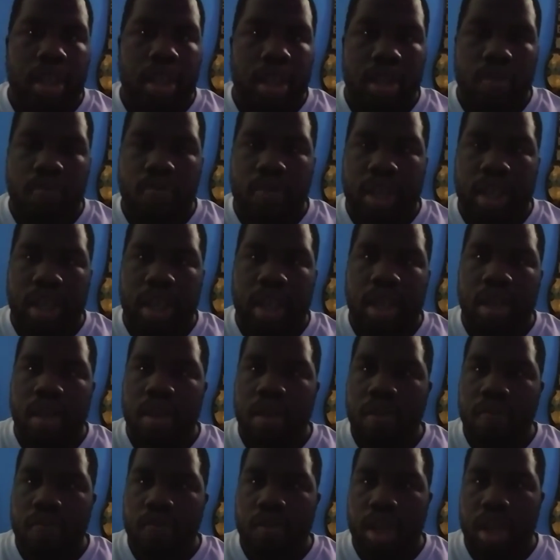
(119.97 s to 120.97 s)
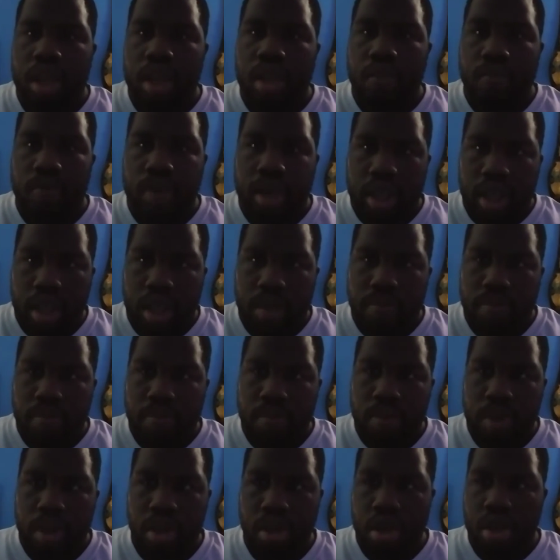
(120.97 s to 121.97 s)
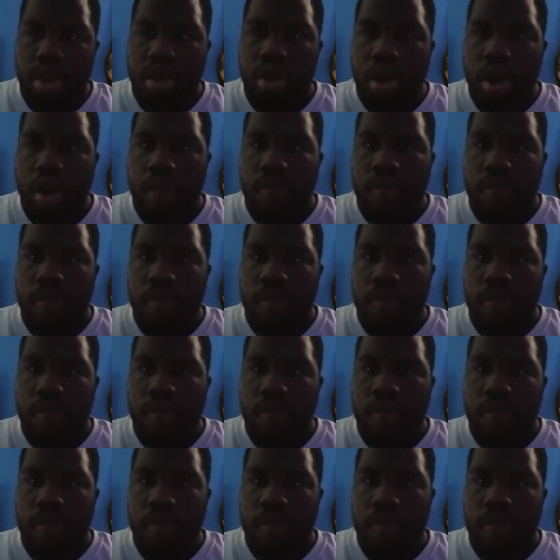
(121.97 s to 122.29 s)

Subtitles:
on this weekend when it comes to wrestling. Starting